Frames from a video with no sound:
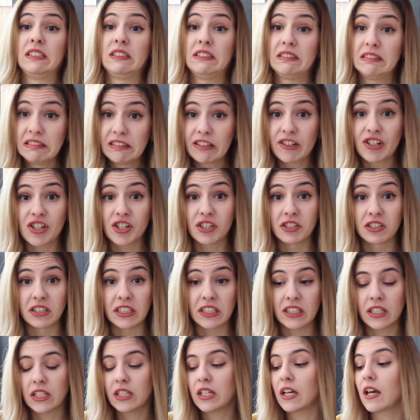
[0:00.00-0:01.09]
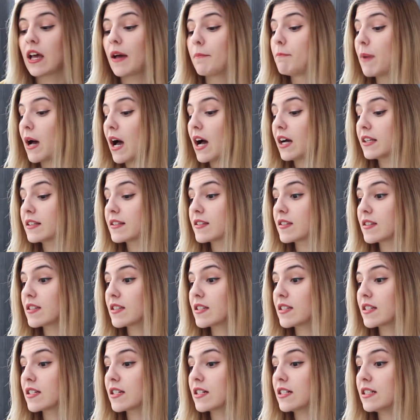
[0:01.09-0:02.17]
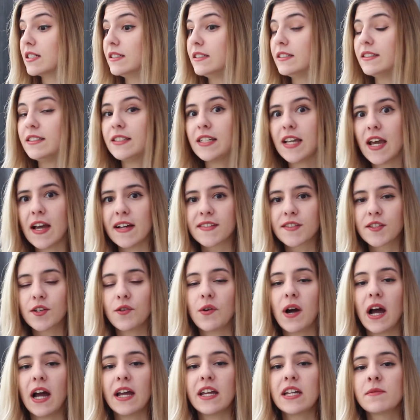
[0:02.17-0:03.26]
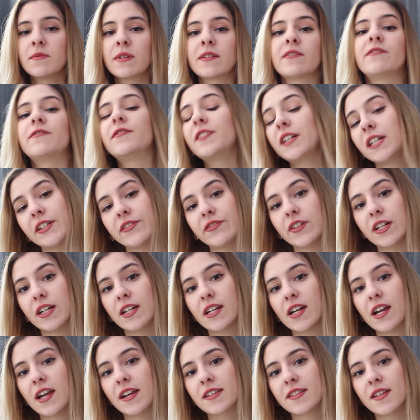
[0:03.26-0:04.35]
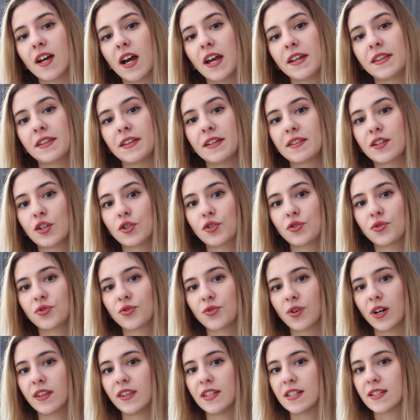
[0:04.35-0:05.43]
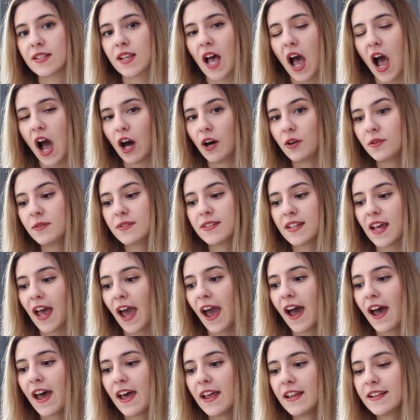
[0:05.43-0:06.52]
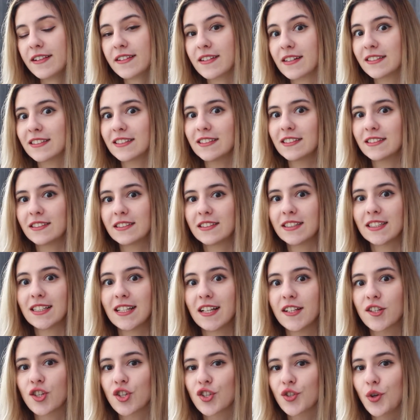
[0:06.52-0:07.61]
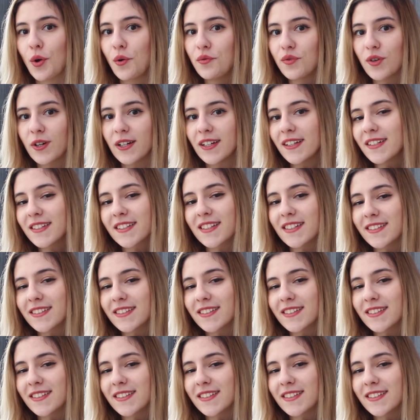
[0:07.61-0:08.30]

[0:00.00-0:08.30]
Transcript: Literally. But yeah, so I am very, very excited to try this out and just go for it.